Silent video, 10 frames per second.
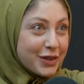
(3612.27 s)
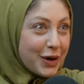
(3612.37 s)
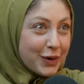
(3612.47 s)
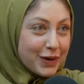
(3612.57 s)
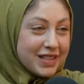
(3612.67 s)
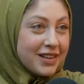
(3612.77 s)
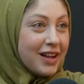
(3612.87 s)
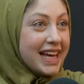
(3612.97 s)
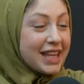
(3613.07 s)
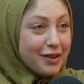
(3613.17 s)
codes and not
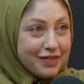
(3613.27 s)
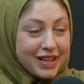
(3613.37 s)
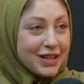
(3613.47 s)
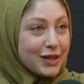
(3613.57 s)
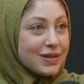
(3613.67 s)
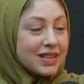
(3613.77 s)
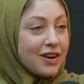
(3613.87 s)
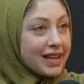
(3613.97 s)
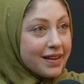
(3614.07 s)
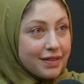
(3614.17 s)
like their videos and
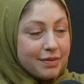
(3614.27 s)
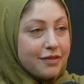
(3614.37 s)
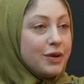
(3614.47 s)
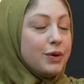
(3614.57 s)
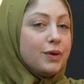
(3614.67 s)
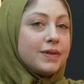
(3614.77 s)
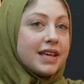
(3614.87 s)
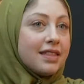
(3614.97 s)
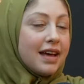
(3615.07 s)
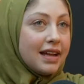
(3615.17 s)
not give them views.
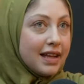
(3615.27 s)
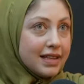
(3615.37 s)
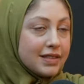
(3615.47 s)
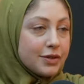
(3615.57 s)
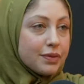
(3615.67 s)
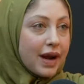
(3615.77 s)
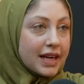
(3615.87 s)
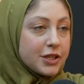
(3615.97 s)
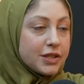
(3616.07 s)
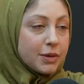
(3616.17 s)
Like that is
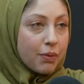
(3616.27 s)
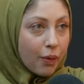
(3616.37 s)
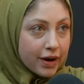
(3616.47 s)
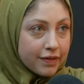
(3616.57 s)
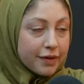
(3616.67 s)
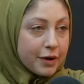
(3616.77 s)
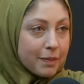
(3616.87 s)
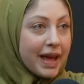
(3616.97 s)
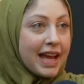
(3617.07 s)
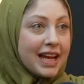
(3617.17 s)
direct support for their yeah.
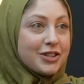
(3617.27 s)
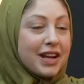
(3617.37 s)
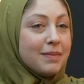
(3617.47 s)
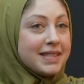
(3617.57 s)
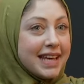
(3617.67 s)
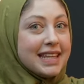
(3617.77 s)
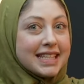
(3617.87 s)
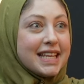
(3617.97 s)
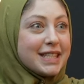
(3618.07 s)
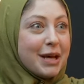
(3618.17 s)
page. And I'm saying this
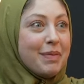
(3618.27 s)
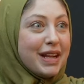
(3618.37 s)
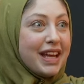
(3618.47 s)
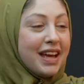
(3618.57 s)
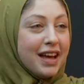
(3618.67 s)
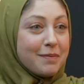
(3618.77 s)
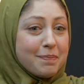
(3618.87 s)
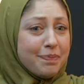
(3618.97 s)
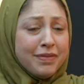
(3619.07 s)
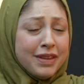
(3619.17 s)
as somebody
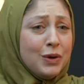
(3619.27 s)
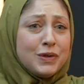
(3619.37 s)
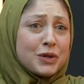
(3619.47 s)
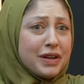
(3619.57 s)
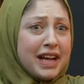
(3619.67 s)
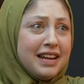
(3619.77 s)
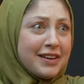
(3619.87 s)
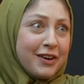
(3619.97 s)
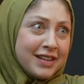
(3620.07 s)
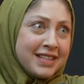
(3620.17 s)
who's created
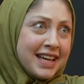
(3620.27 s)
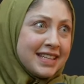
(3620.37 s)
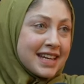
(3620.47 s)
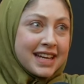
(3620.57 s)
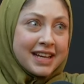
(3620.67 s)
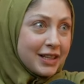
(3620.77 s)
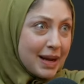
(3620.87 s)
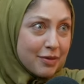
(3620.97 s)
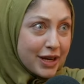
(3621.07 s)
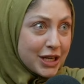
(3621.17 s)
content like in
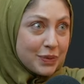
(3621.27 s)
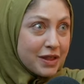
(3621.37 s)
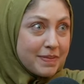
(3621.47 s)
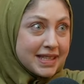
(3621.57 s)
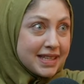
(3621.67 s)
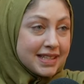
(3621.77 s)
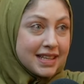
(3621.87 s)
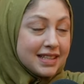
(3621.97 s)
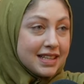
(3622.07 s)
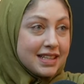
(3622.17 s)
collaboration with
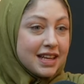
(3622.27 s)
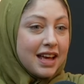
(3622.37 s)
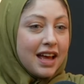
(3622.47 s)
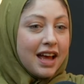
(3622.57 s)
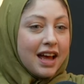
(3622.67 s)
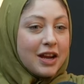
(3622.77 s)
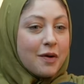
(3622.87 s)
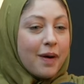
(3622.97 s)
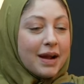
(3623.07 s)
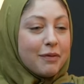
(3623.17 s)
businesses and you
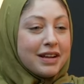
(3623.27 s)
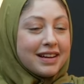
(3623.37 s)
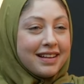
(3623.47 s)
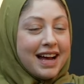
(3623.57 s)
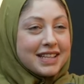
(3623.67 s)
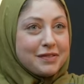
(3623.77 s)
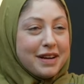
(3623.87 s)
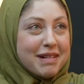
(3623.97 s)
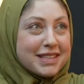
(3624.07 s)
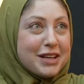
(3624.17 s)
know, I wouldn't classify
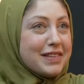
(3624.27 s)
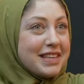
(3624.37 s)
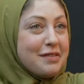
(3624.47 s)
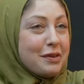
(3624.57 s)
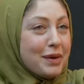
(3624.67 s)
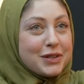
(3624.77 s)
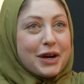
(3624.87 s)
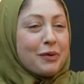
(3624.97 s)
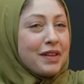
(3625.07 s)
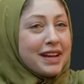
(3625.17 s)
myself as an influencer. I
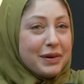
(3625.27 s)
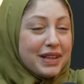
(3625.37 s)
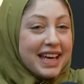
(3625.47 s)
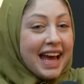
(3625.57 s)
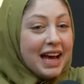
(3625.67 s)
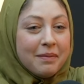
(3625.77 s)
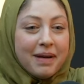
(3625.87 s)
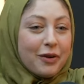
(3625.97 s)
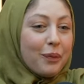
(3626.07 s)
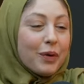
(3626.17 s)
don't think I really am. I
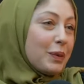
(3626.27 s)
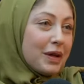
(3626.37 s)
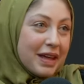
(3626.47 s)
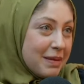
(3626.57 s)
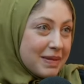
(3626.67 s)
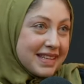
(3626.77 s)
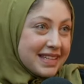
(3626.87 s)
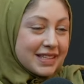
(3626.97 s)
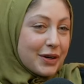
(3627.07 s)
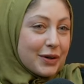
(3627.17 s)
don't work with any
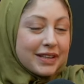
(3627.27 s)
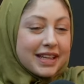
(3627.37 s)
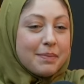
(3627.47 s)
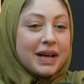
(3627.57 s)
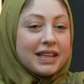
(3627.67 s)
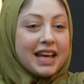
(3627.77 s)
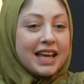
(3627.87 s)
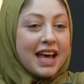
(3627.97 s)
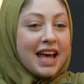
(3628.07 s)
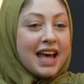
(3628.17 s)
businesses currently, but like
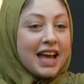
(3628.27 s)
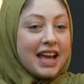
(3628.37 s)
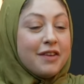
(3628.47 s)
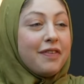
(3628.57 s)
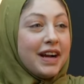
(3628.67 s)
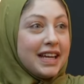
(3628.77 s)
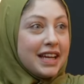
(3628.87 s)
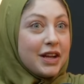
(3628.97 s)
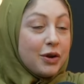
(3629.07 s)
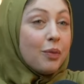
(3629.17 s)
if I,
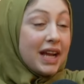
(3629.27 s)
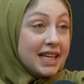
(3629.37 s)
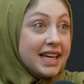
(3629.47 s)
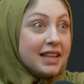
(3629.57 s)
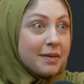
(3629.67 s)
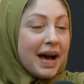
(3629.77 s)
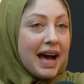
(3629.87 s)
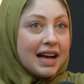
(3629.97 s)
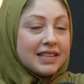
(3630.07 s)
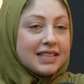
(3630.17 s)
you know, when I did in the
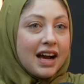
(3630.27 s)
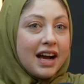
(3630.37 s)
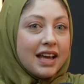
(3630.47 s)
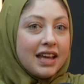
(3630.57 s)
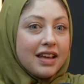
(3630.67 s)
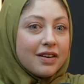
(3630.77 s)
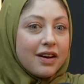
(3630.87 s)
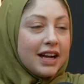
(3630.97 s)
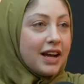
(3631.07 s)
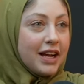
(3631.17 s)
past, I,
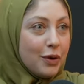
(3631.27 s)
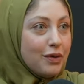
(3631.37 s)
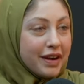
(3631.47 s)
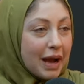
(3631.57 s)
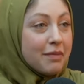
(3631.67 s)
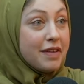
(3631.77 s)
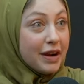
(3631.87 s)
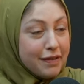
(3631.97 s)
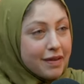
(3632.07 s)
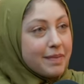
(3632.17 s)
I, I, know very, I'm
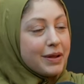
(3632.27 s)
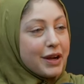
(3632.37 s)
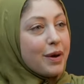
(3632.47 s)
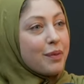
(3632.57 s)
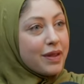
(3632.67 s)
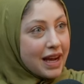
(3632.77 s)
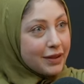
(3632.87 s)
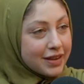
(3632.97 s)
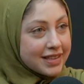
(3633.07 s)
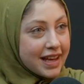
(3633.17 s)
very familiar with what that
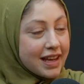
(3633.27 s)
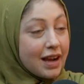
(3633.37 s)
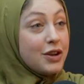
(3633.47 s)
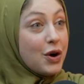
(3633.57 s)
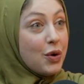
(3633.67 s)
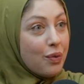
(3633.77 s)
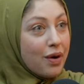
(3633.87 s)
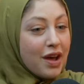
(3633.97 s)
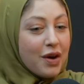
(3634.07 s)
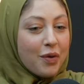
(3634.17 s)
looks like. I mm-hmm. know
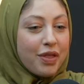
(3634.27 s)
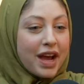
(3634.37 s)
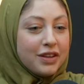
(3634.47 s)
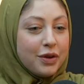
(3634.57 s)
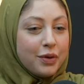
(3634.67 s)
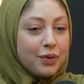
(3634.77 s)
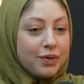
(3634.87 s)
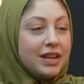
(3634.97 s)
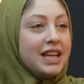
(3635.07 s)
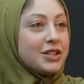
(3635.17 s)
that you
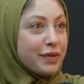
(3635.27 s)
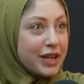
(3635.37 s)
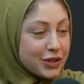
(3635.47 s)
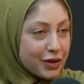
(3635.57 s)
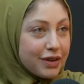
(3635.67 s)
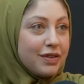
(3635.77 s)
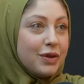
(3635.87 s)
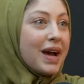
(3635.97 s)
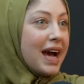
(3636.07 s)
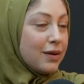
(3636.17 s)
need to reach certain view
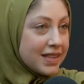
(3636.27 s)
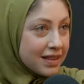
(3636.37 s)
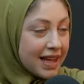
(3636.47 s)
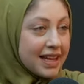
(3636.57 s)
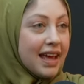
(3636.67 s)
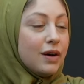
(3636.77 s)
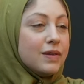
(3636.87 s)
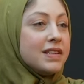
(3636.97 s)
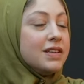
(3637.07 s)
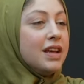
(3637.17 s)
counts and like
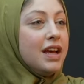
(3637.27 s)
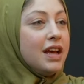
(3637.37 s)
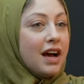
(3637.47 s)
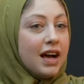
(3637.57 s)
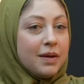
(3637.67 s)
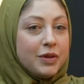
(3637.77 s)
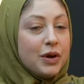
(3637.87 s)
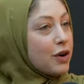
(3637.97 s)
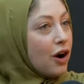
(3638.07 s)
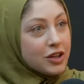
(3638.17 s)
counts, and um, you
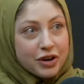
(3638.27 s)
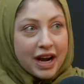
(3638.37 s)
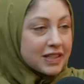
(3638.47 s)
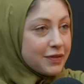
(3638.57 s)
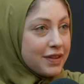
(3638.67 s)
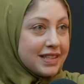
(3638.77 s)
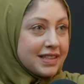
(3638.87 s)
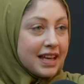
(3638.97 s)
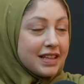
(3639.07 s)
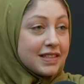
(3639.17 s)
have contracts for these
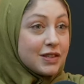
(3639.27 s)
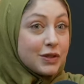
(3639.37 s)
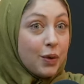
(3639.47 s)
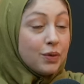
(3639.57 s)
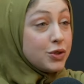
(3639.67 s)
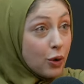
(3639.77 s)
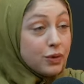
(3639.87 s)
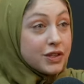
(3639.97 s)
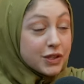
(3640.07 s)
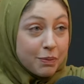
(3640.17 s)
things. So don't
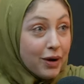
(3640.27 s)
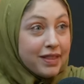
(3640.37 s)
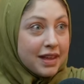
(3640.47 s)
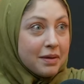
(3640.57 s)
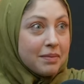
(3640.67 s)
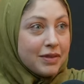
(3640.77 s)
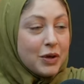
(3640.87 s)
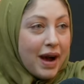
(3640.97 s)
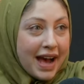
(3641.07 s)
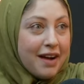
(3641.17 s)
support them. You
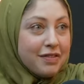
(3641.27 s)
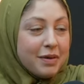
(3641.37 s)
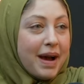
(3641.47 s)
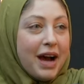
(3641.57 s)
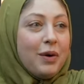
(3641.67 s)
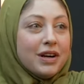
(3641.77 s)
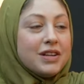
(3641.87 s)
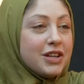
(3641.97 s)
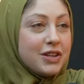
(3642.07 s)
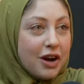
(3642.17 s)
have the power
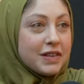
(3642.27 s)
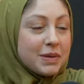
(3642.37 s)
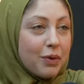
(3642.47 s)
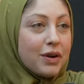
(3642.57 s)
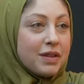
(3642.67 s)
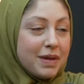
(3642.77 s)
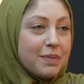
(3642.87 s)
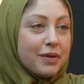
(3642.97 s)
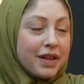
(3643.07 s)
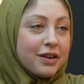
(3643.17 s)
to not support the
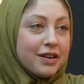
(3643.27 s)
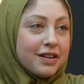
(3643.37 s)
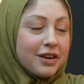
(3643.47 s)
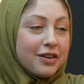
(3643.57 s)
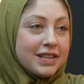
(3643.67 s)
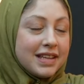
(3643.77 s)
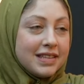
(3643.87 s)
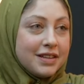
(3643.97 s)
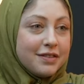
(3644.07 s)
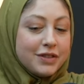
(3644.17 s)
people that are that are
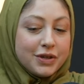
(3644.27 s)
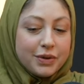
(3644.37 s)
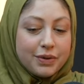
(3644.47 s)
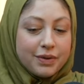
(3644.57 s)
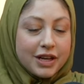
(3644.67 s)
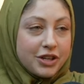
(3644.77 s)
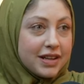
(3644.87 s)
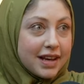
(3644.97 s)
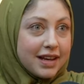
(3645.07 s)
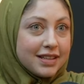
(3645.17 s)
insensitive to yeah. a
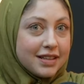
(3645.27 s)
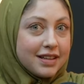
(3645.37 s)
genocide.